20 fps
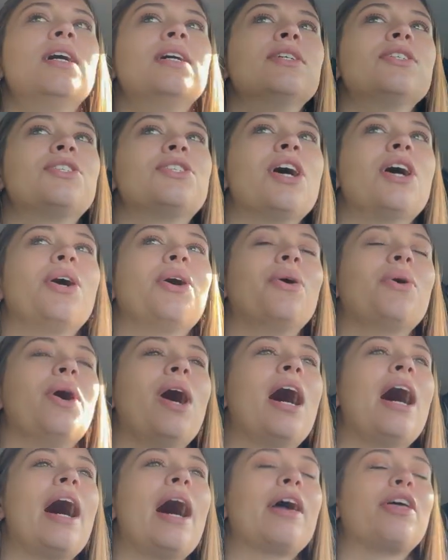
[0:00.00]
so
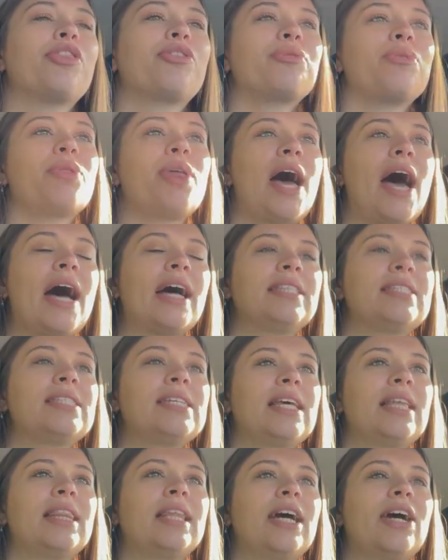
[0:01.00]
I threw that
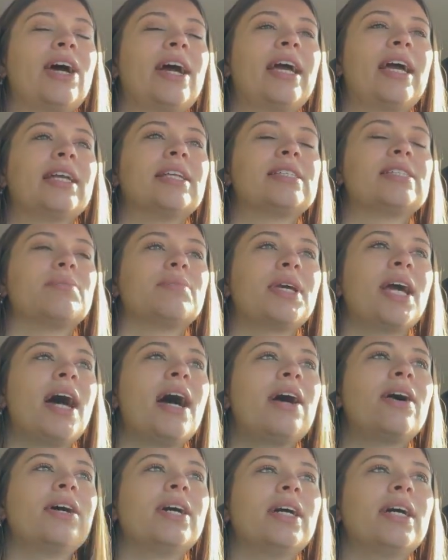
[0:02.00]
in there. I added some
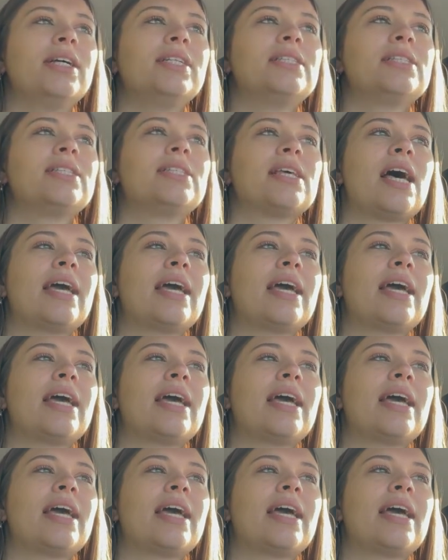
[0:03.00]
carrots.